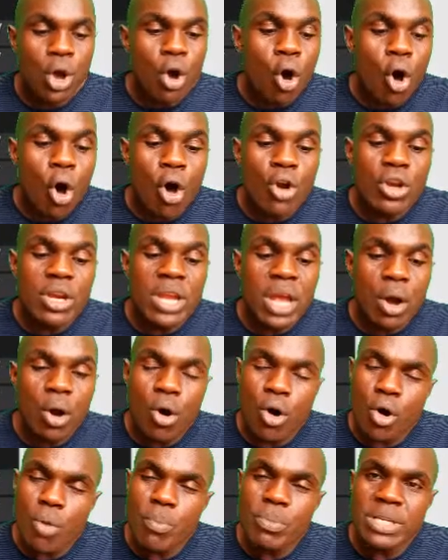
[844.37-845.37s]
On the
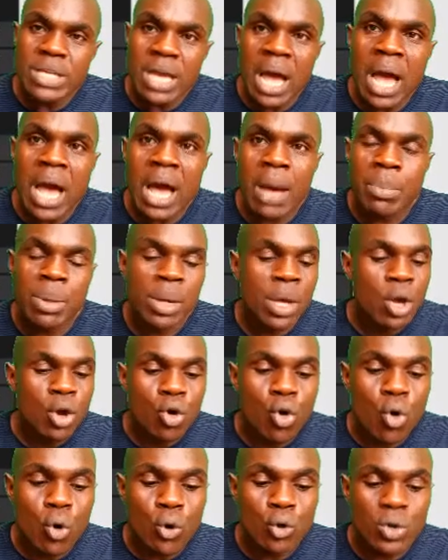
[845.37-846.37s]
Home tab,
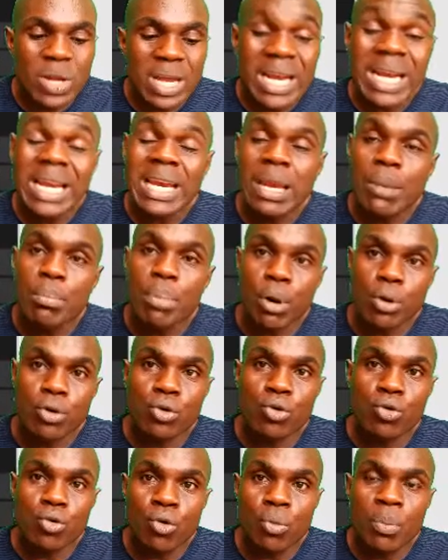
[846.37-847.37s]
go to the
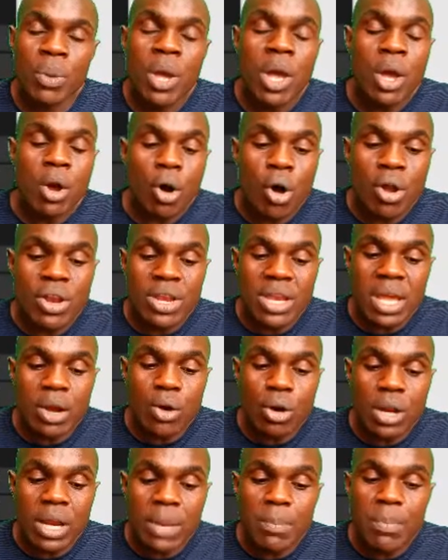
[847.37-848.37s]
Clipboard group. In
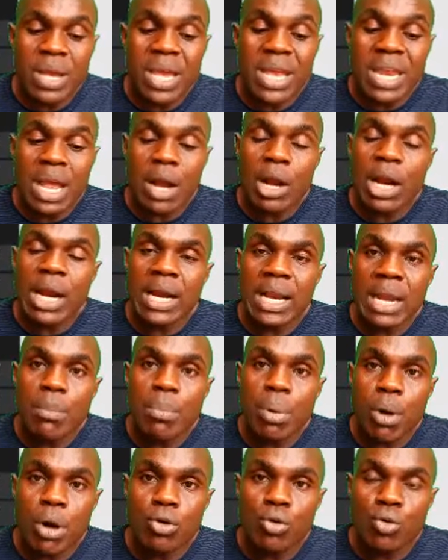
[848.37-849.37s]
the
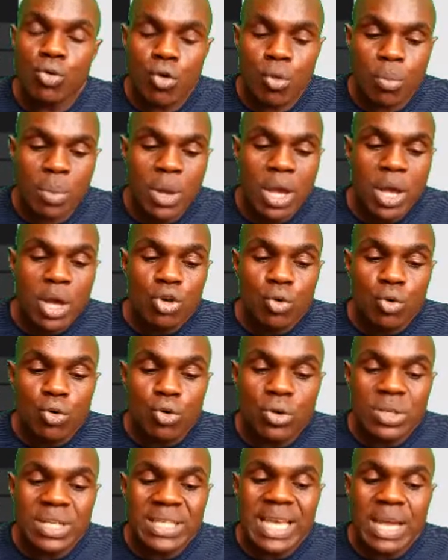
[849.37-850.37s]
Clipboard group, you'll
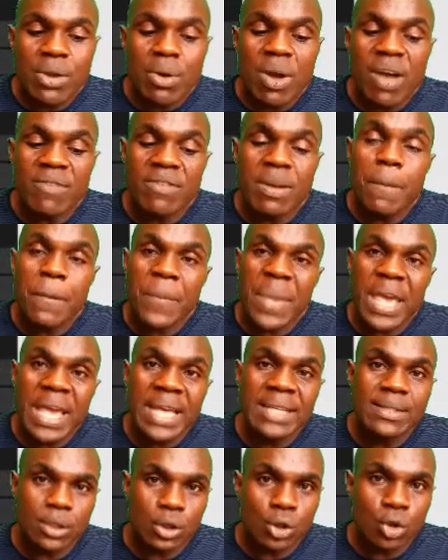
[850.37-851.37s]
notice that you have the
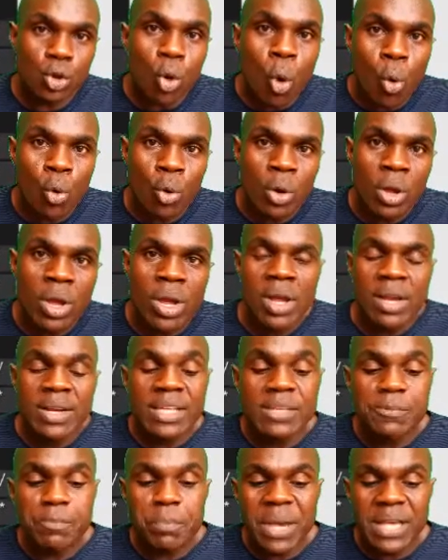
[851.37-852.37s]
Paste tool.
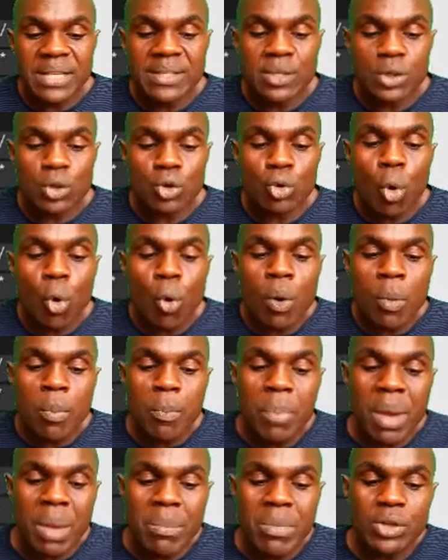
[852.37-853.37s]
This Paste tool
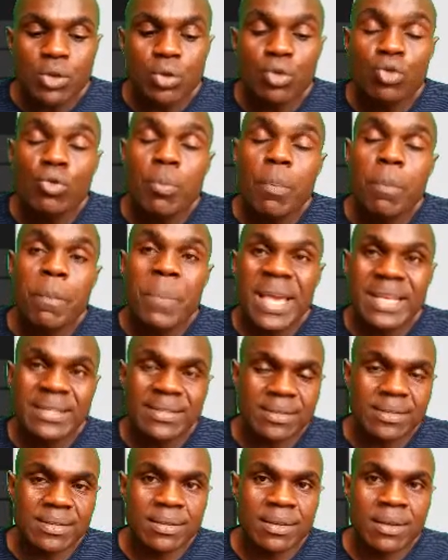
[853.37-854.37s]
will permit you to
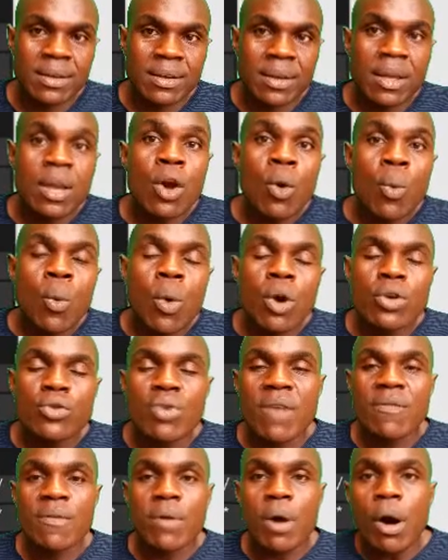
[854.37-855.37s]
paste what
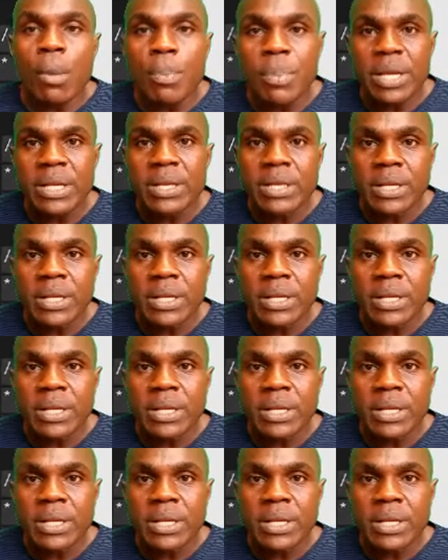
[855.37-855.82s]
you have copied.